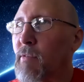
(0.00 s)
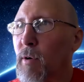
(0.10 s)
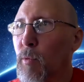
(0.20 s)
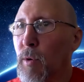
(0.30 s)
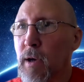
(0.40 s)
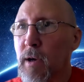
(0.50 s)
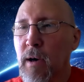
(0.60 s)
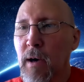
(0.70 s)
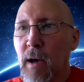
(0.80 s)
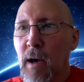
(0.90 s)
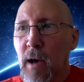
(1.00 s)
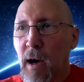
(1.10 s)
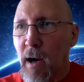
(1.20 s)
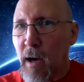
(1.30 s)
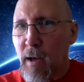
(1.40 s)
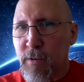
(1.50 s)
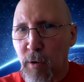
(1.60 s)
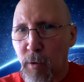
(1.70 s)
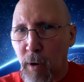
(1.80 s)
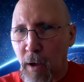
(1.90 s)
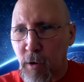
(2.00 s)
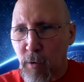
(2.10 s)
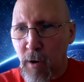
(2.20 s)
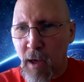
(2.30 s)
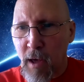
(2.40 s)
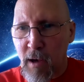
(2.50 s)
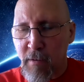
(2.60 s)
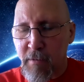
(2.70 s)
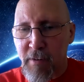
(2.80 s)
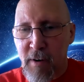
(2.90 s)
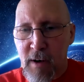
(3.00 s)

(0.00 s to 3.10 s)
every week. Uh, so I don't have